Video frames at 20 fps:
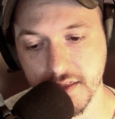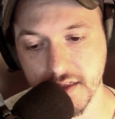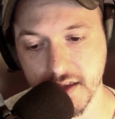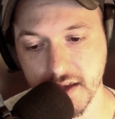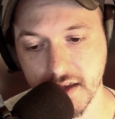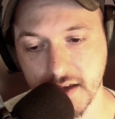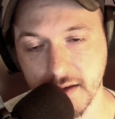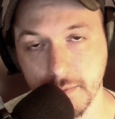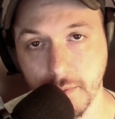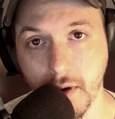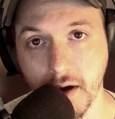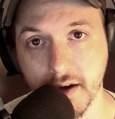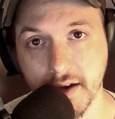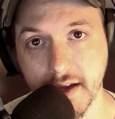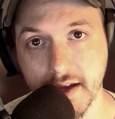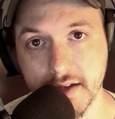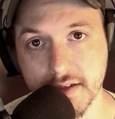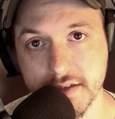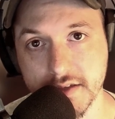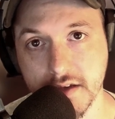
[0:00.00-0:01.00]
the
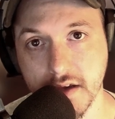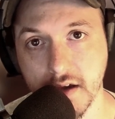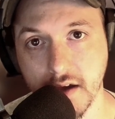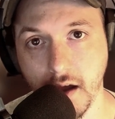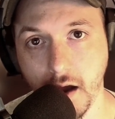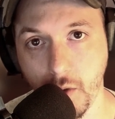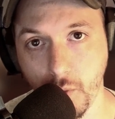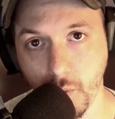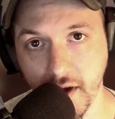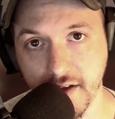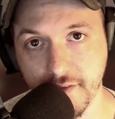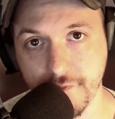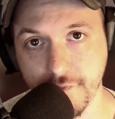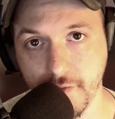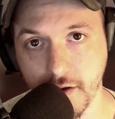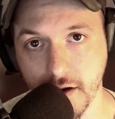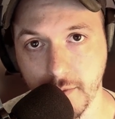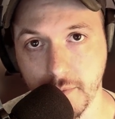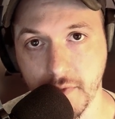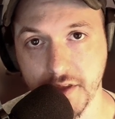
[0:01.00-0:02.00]
markets away
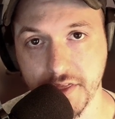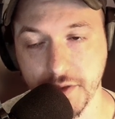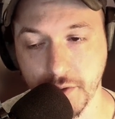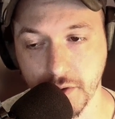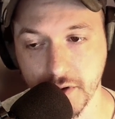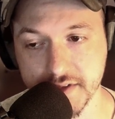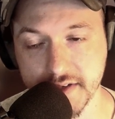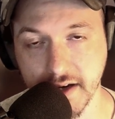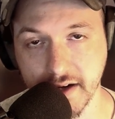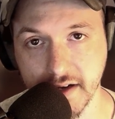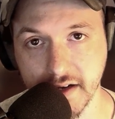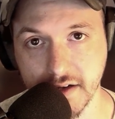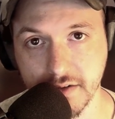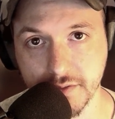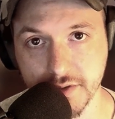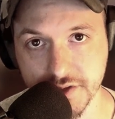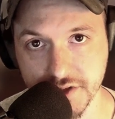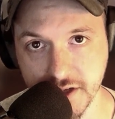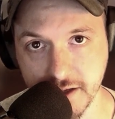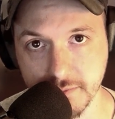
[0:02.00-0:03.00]
from authoritarian
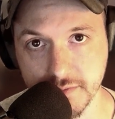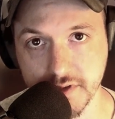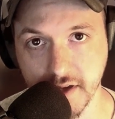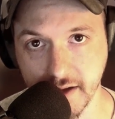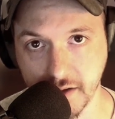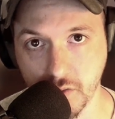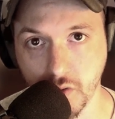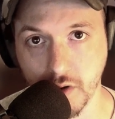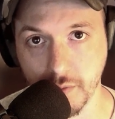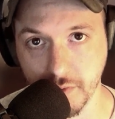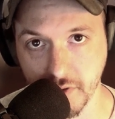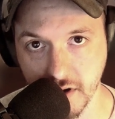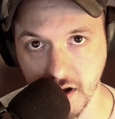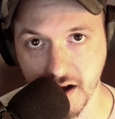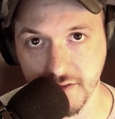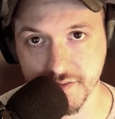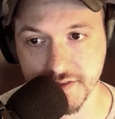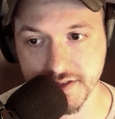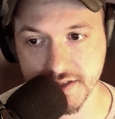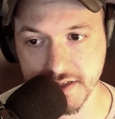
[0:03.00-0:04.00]
regimes like corporate
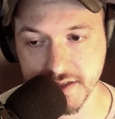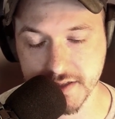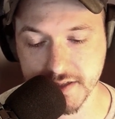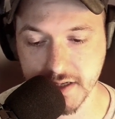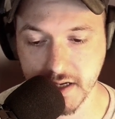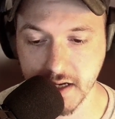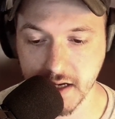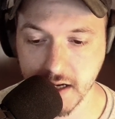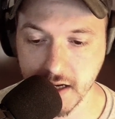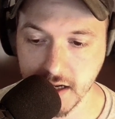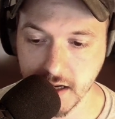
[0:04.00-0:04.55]
offices,